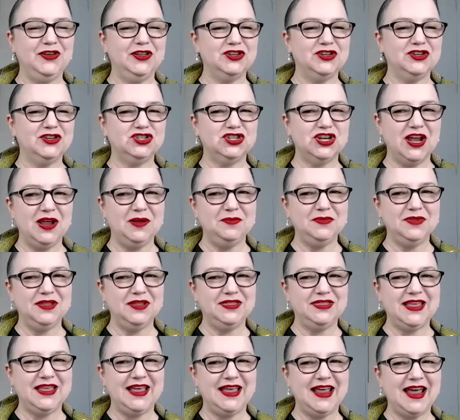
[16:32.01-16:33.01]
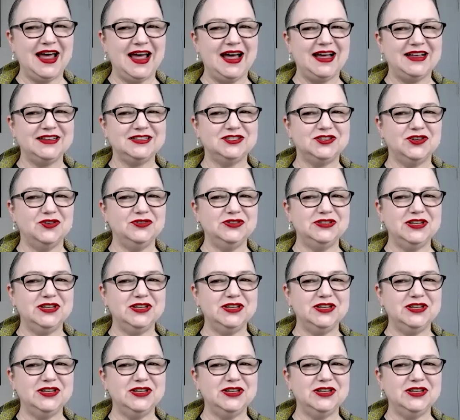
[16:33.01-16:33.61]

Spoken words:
feel ashamed that they asked.